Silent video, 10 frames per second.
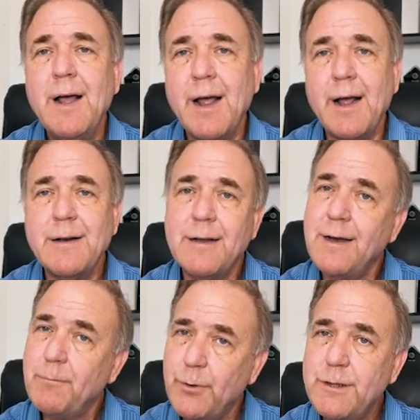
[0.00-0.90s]
And uh,
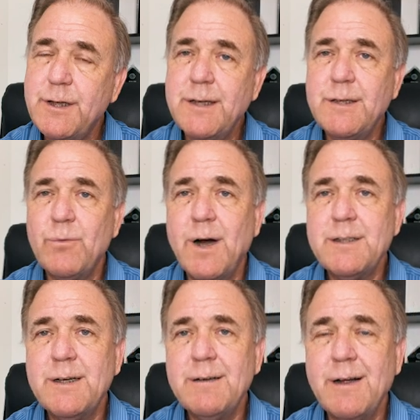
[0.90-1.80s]
appreciate you
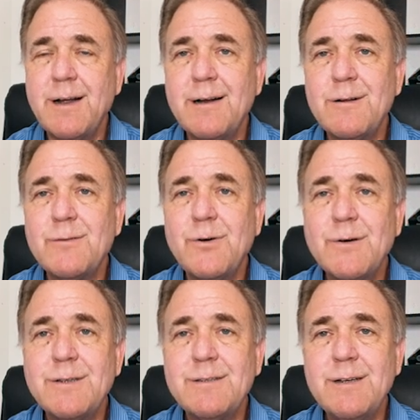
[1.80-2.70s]
watching and look
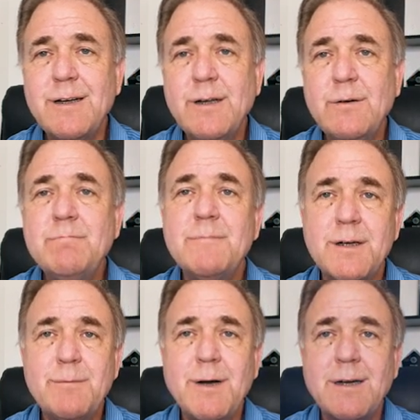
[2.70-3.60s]
forward to seeing you
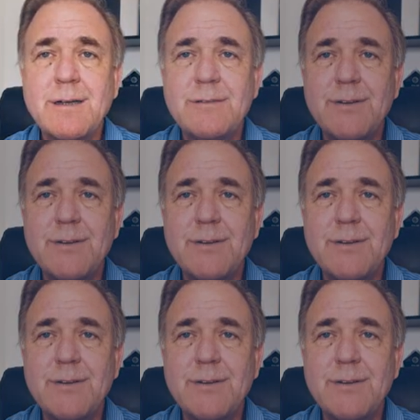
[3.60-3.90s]
in my next